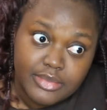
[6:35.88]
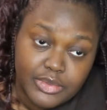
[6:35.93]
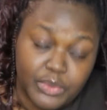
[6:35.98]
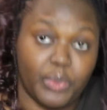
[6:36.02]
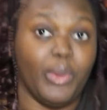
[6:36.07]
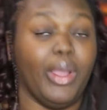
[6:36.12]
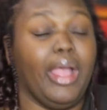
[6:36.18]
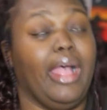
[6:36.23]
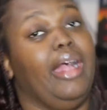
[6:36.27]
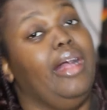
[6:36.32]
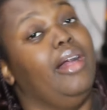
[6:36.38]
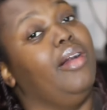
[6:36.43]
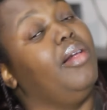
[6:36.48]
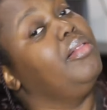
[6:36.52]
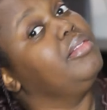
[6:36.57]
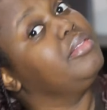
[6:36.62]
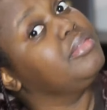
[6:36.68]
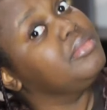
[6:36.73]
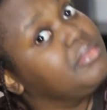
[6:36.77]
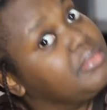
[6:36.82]

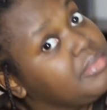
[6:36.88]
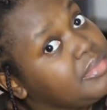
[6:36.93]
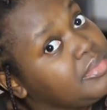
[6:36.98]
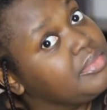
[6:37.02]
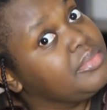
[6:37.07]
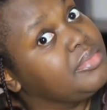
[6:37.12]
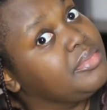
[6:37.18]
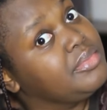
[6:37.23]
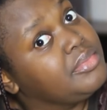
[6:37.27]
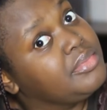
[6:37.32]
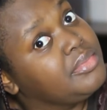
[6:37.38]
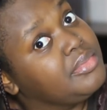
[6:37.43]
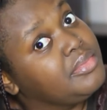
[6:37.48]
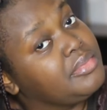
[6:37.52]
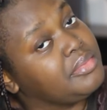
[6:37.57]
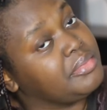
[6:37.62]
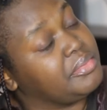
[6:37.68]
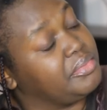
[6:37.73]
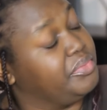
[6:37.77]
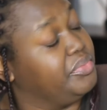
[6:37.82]
well.
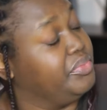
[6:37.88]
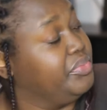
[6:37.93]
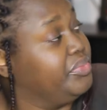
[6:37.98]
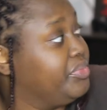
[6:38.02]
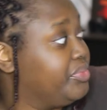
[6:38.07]
Hmm.